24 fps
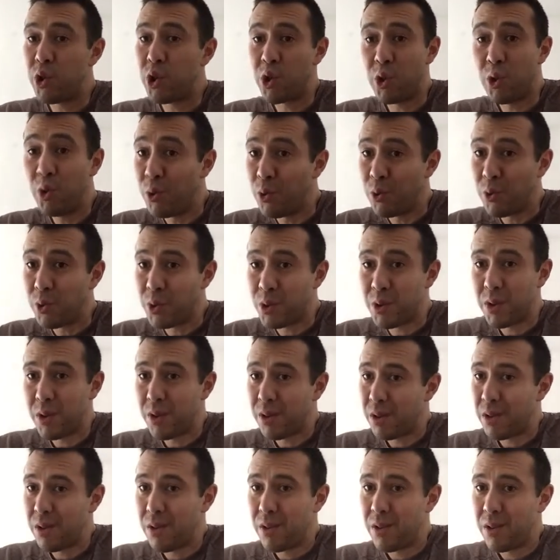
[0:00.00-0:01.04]
shoes,
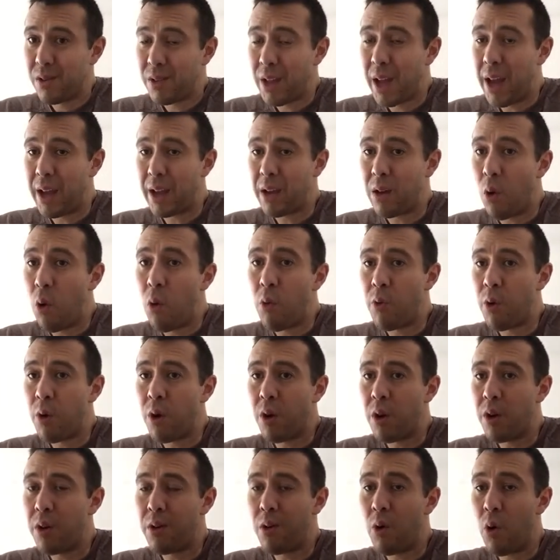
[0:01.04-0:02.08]
like
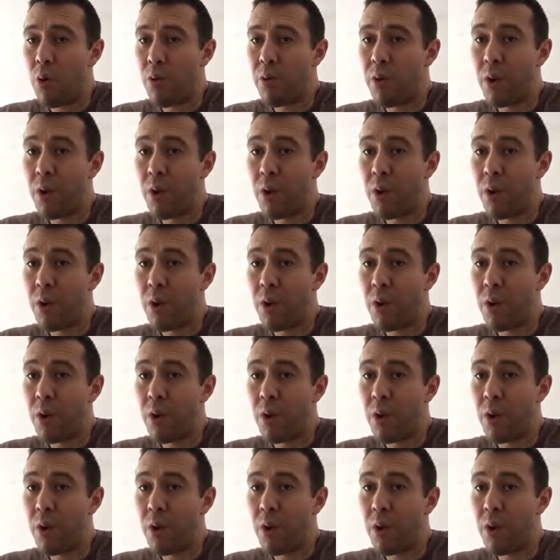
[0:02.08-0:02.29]
over